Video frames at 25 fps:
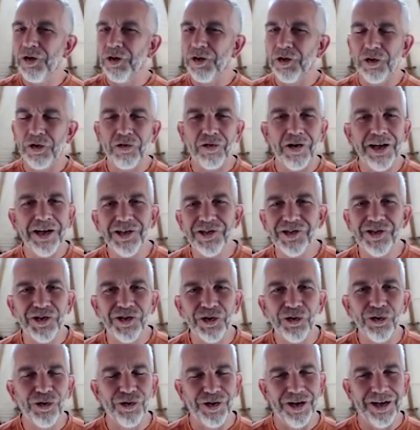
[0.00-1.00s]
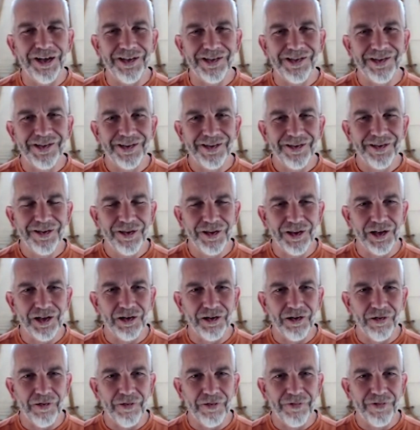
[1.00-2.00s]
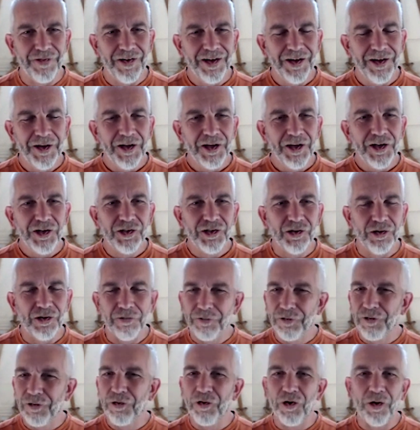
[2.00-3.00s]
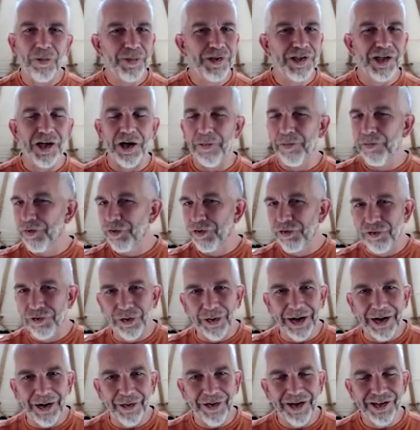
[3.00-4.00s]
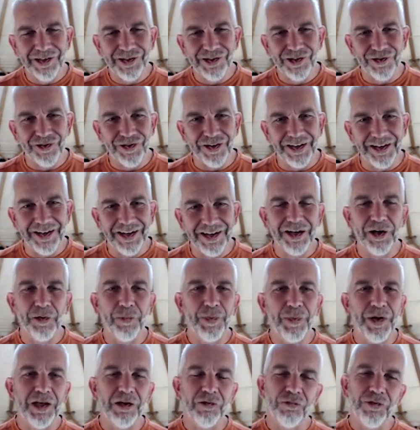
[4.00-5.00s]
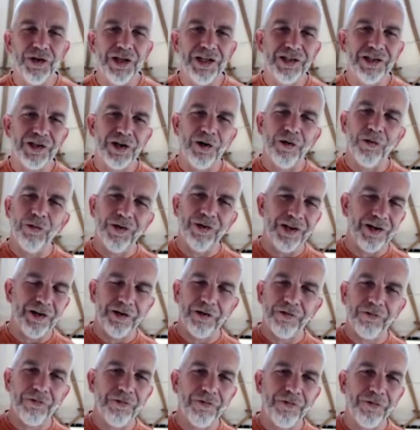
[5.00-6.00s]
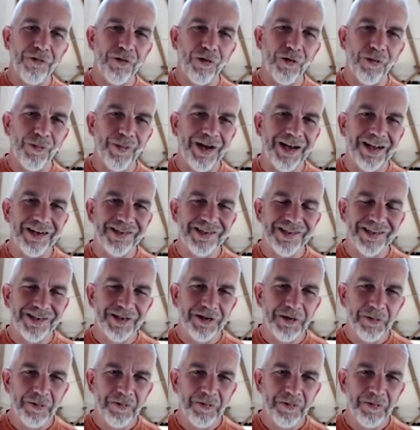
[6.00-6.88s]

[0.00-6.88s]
great stories that have sort of cropped up throughout history and are being retold in different formats,